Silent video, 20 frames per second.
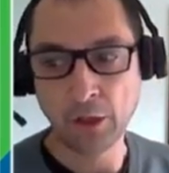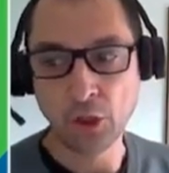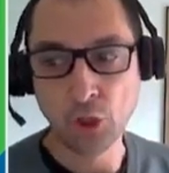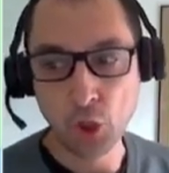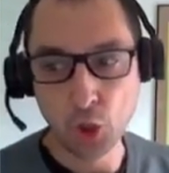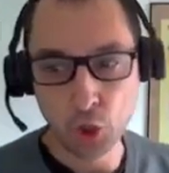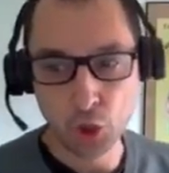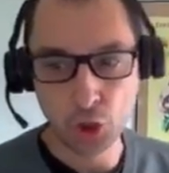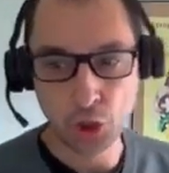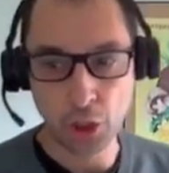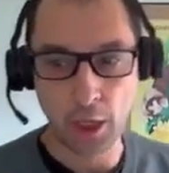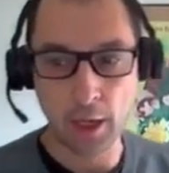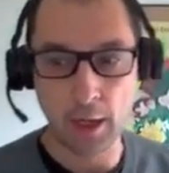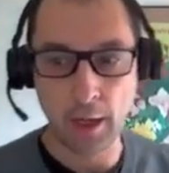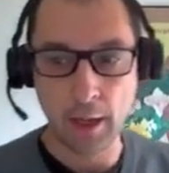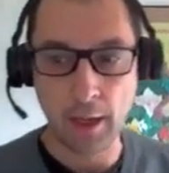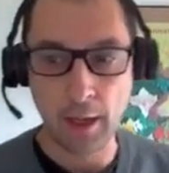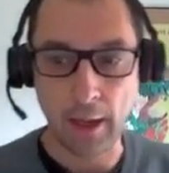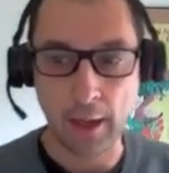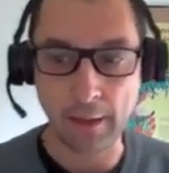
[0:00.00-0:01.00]

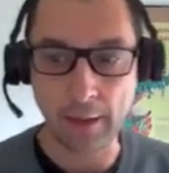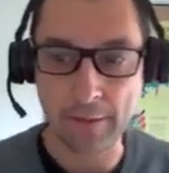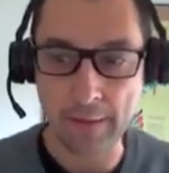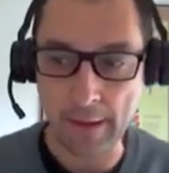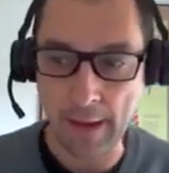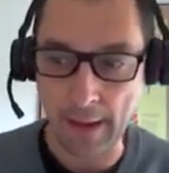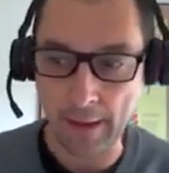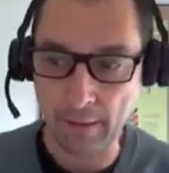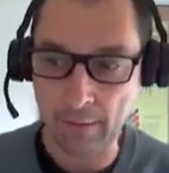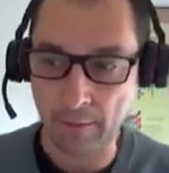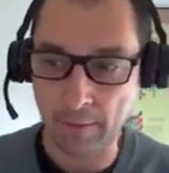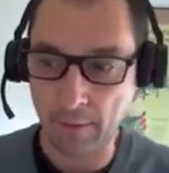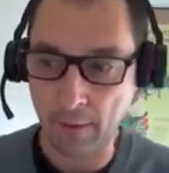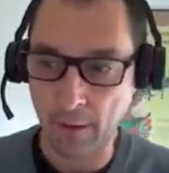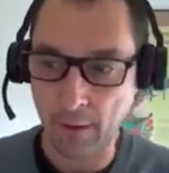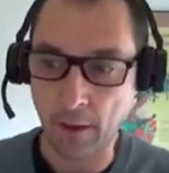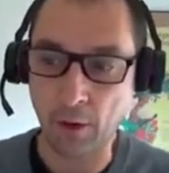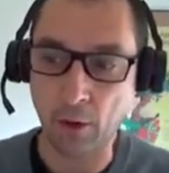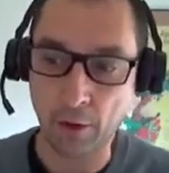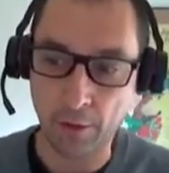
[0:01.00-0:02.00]
neutral at the end
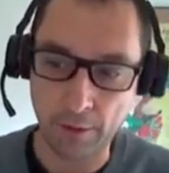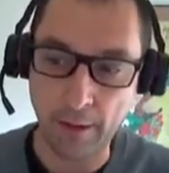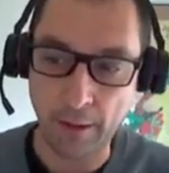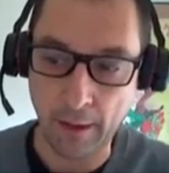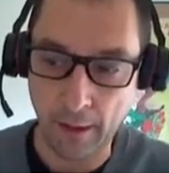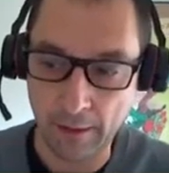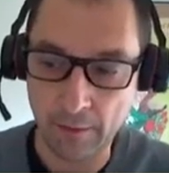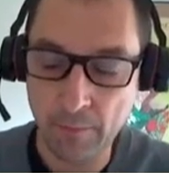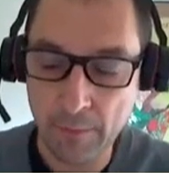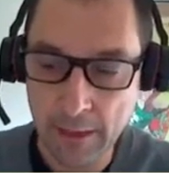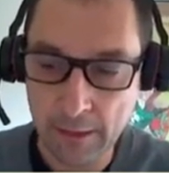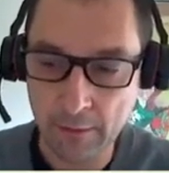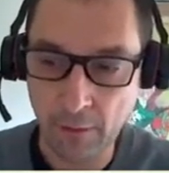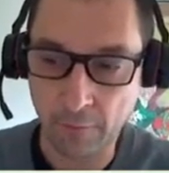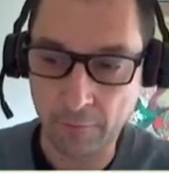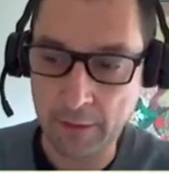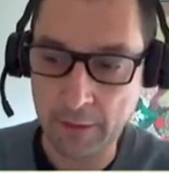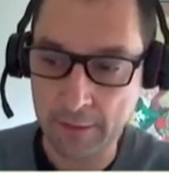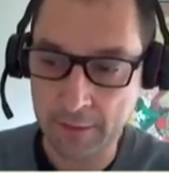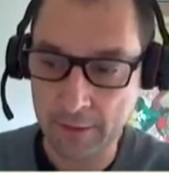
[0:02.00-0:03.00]
or the mid
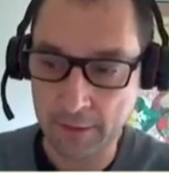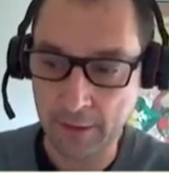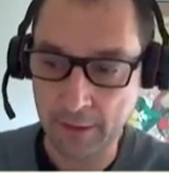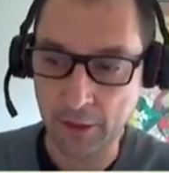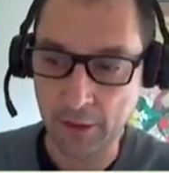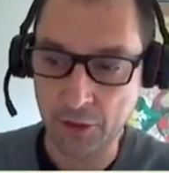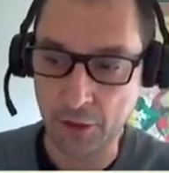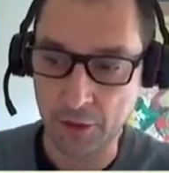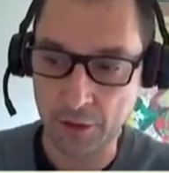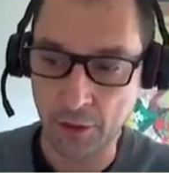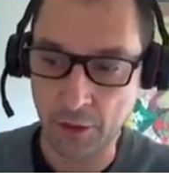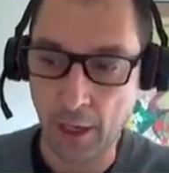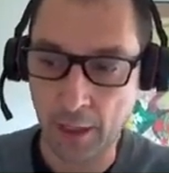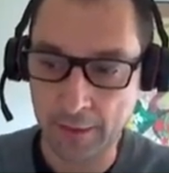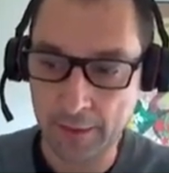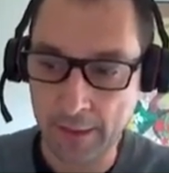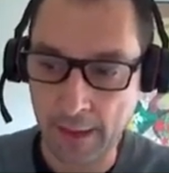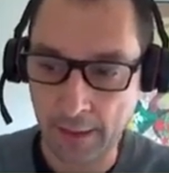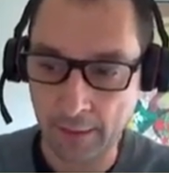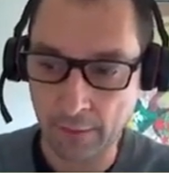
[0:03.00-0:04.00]
of this century. So
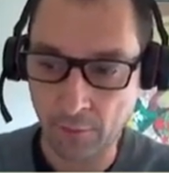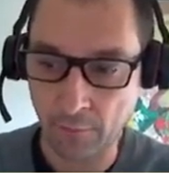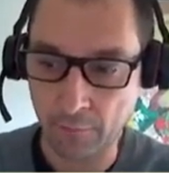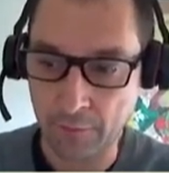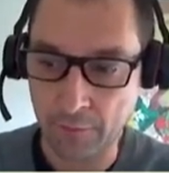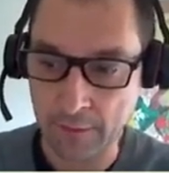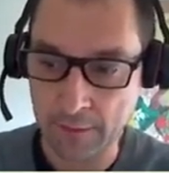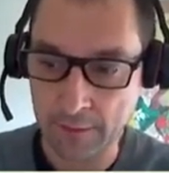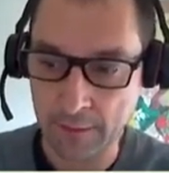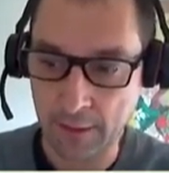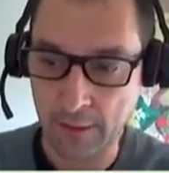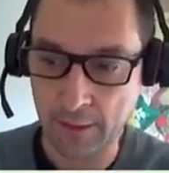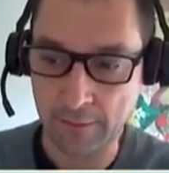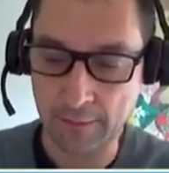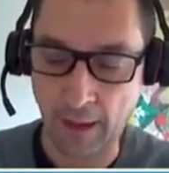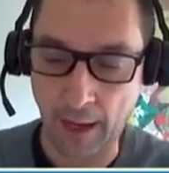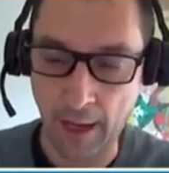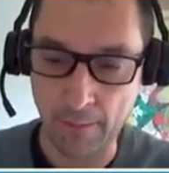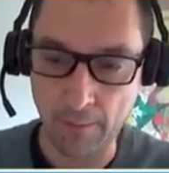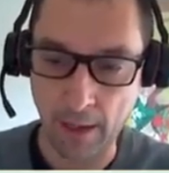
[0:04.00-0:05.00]
at the end of this
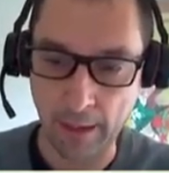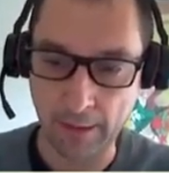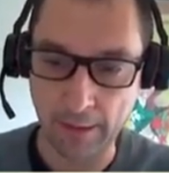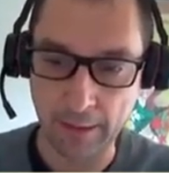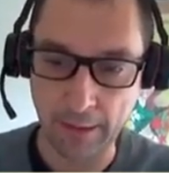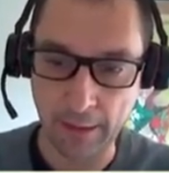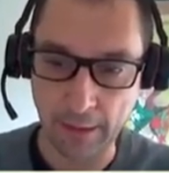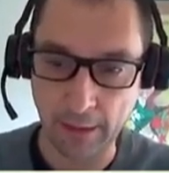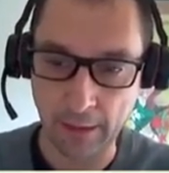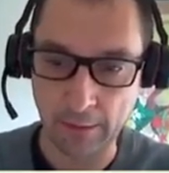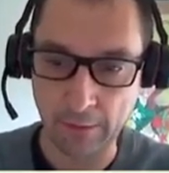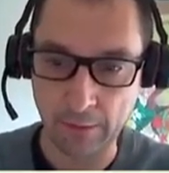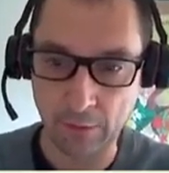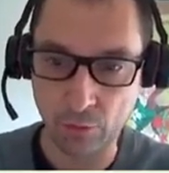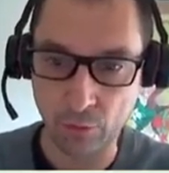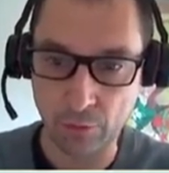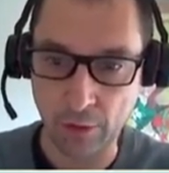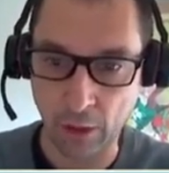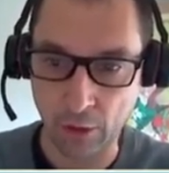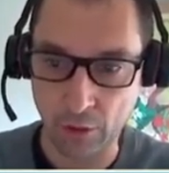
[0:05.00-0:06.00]
timeline here in
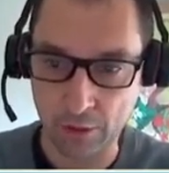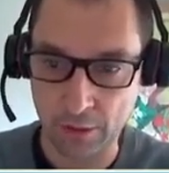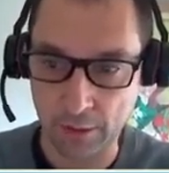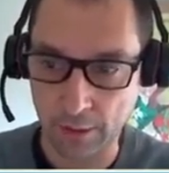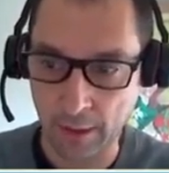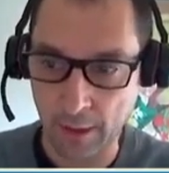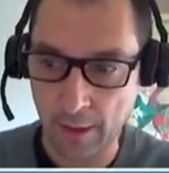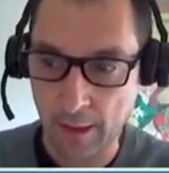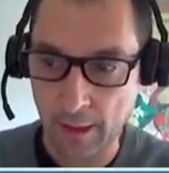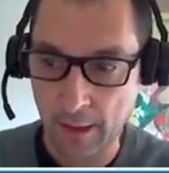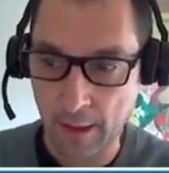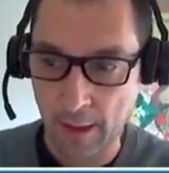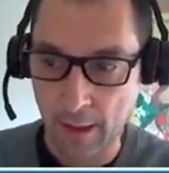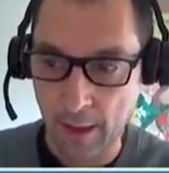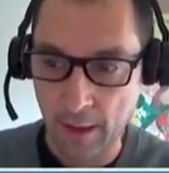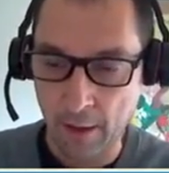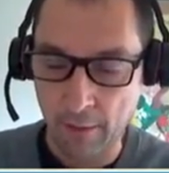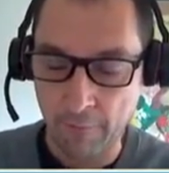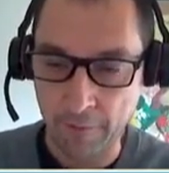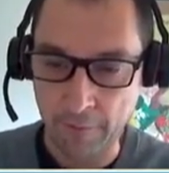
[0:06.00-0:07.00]

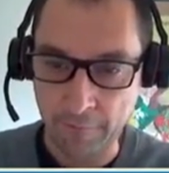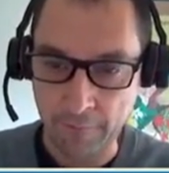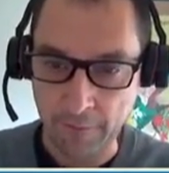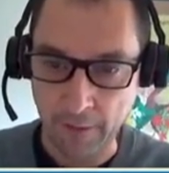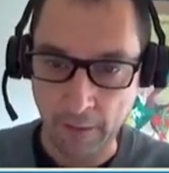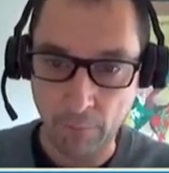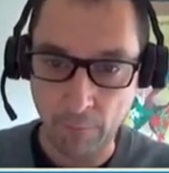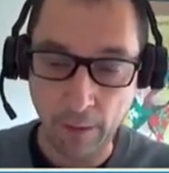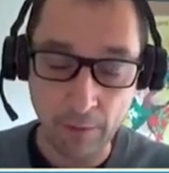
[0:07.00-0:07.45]
2050.